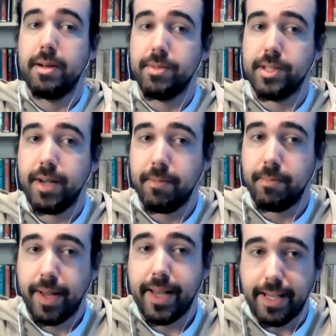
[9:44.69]
but it was
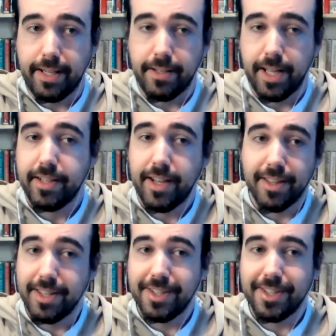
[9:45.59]
about pay. It had
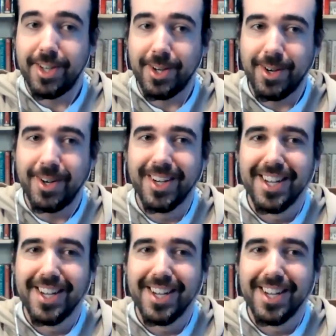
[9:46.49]
nothing to do.